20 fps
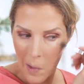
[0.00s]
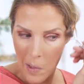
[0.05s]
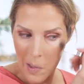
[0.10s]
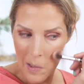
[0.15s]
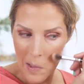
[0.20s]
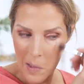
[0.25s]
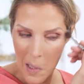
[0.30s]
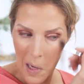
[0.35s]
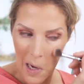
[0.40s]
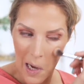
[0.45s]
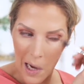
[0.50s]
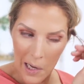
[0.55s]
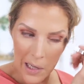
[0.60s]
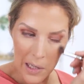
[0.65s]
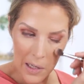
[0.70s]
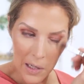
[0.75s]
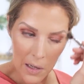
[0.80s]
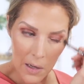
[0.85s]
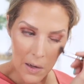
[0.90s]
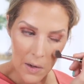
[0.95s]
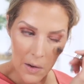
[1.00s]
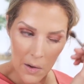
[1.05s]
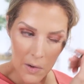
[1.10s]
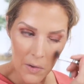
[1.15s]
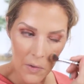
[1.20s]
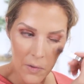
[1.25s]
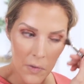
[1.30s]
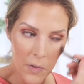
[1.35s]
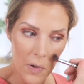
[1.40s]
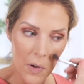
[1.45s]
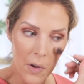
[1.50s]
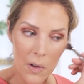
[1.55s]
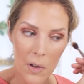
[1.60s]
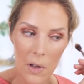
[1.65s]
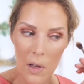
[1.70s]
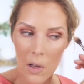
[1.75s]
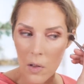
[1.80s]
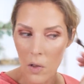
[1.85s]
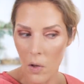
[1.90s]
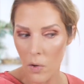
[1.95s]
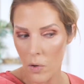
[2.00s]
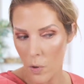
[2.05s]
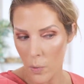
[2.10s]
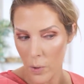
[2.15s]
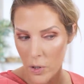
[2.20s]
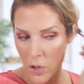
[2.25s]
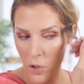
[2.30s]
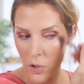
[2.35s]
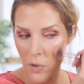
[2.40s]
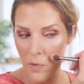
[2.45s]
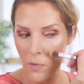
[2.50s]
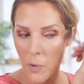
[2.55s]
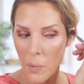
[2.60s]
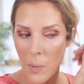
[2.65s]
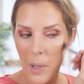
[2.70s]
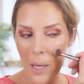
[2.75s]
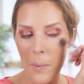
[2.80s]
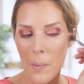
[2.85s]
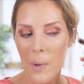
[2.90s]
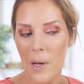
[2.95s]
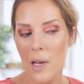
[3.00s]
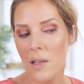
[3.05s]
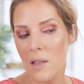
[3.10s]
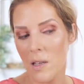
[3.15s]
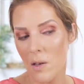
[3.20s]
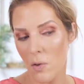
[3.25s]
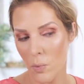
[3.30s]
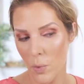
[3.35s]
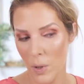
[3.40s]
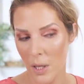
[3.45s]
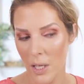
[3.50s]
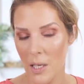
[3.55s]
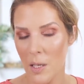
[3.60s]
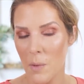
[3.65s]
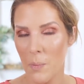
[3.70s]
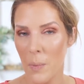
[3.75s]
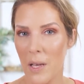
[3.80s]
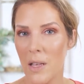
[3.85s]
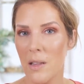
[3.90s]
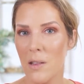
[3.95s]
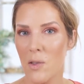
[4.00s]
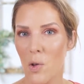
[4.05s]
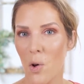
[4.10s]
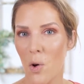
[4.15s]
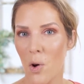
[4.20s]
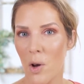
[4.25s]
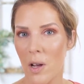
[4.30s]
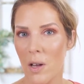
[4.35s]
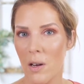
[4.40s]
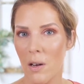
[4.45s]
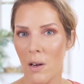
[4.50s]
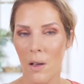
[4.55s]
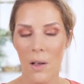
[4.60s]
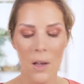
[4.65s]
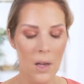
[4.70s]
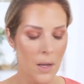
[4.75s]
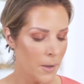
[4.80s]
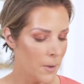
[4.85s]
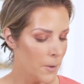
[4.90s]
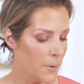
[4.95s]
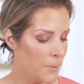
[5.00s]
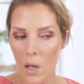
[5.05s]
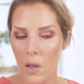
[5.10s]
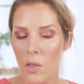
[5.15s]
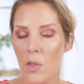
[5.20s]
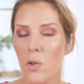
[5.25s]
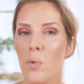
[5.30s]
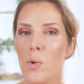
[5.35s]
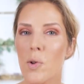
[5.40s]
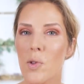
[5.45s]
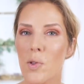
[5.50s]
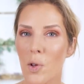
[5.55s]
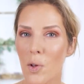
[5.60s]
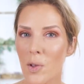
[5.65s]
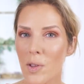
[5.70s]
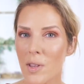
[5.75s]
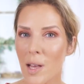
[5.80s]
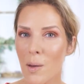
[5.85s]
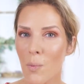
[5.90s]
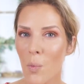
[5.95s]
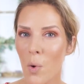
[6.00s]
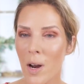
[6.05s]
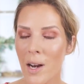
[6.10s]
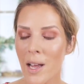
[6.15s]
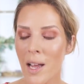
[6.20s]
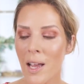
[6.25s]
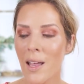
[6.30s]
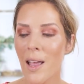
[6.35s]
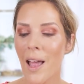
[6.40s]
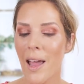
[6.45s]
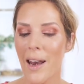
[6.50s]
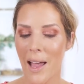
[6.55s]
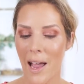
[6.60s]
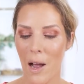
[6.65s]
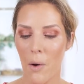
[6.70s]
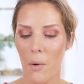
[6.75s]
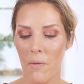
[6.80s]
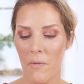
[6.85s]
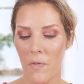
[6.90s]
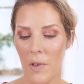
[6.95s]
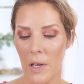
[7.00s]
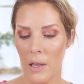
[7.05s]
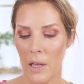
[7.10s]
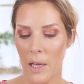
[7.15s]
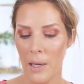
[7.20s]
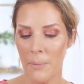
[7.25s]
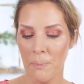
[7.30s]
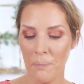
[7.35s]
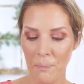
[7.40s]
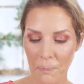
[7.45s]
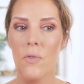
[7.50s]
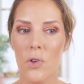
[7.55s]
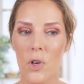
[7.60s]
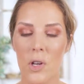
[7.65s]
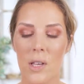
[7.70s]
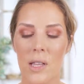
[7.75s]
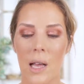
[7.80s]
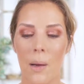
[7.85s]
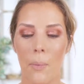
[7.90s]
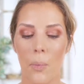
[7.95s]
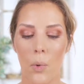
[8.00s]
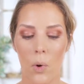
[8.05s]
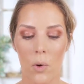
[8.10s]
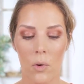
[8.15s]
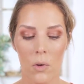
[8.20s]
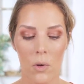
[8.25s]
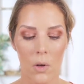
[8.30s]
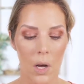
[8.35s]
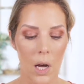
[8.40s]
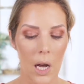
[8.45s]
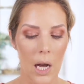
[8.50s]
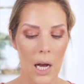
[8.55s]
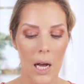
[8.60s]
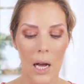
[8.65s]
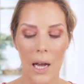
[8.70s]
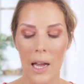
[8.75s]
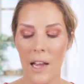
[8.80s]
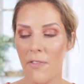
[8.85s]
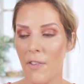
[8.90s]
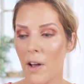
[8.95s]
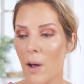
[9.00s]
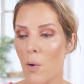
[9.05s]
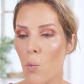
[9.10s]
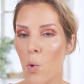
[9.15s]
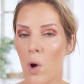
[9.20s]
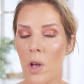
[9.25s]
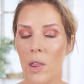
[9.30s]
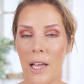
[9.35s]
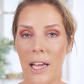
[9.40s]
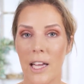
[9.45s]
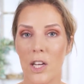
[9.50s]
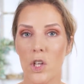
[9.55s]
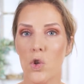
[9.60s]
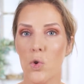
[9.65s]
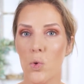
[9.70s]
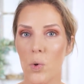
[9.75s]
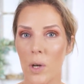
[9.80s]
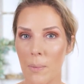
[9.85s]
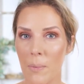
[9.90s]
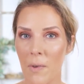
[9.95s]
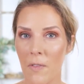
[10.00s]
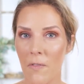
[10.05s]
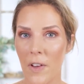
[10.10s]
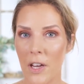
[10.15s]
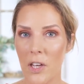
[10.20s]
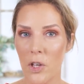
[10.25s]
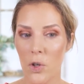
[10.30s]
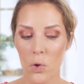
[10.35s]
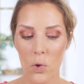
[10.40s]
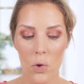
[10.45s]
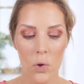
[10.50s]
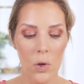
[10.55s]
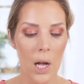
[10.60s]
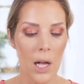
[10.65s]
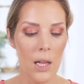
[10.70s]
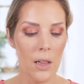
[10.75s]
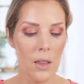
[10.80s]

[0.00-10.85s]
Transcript: is kind of a loaded question for me because it really depends on the results I'm wanting and how I'm feeling. For example, if I want like a treatment facial, I